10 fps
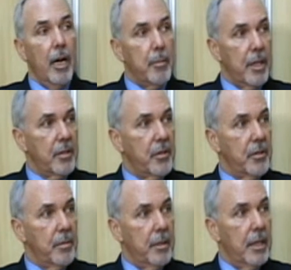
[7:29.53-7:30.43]
operating
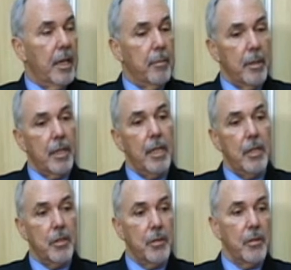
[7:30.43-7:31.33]
system and
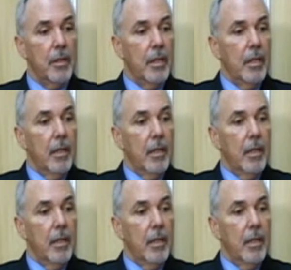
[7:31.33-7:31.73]
applications.